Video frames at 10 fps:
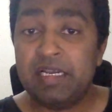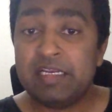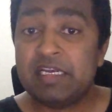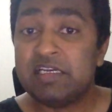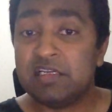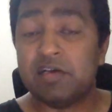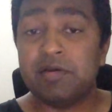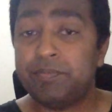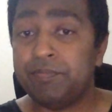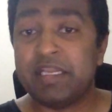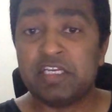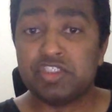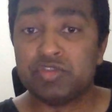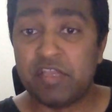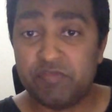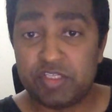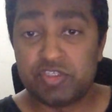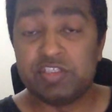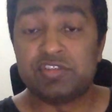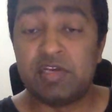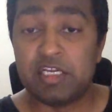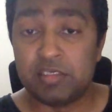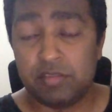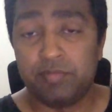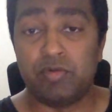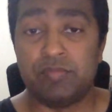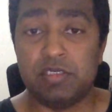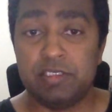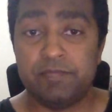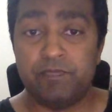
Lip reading: and making sure the infrastructure is running properly.